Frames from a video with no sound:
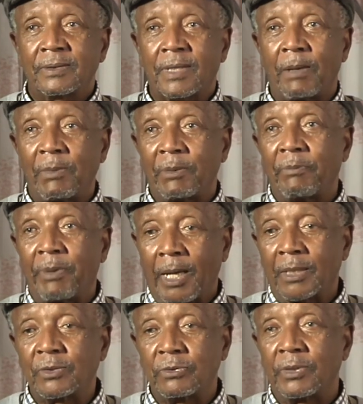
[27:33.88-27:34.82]
Coming
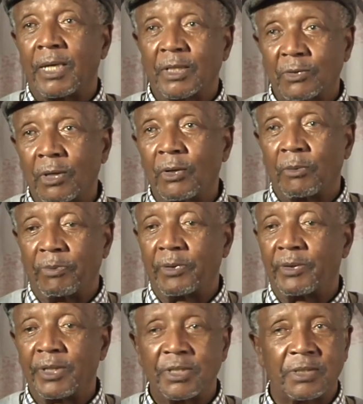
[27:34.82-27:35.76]
back to the actual
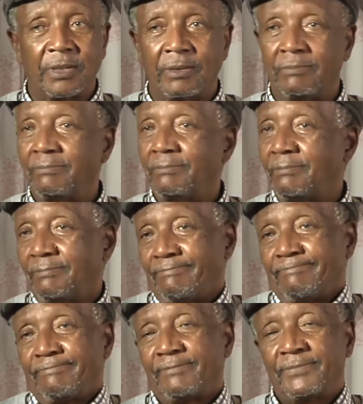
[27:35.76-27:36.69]
operation,
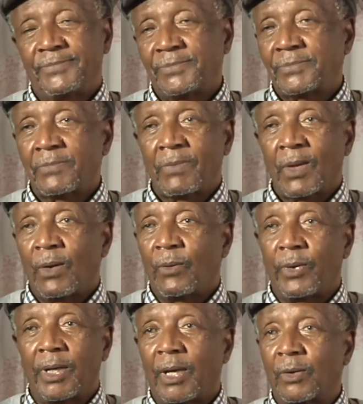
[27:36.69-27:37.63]

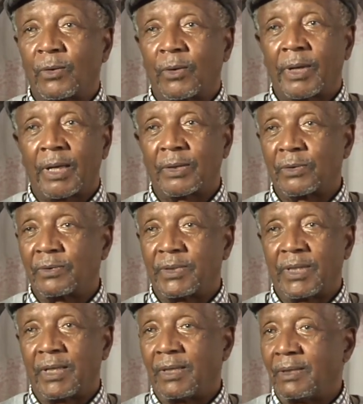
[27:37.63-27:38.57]
when I got out of
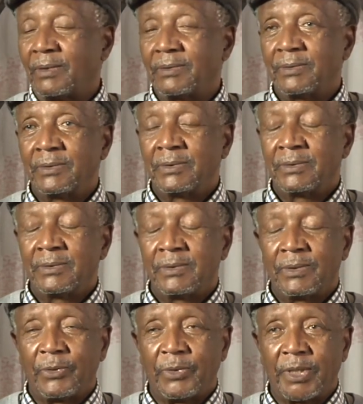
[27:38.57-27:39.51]
there,
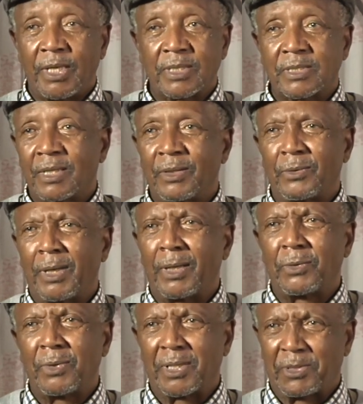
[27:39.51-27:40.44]
yes, I
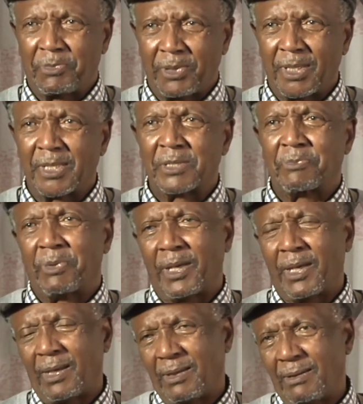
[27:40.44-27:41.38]
do experience
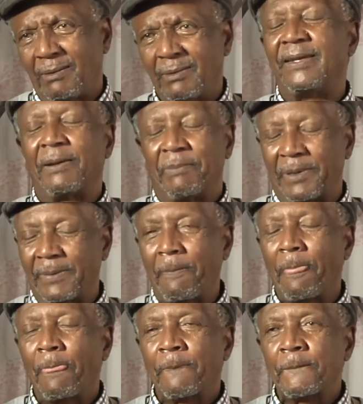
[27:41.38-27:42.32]
pain. Yeah, but
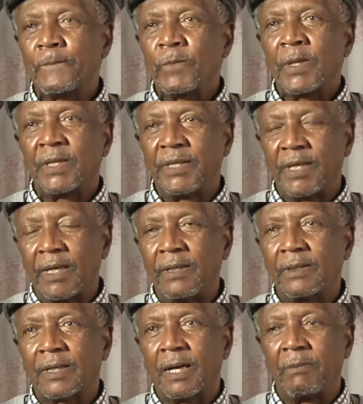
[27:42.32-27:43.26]

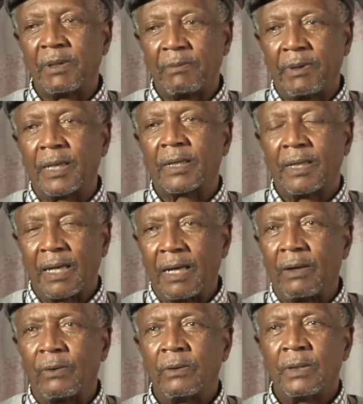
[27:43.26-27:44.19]
then coming back
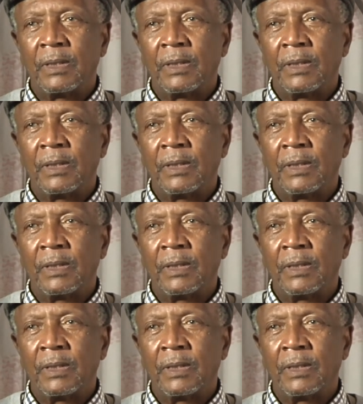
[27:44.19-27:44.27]
now,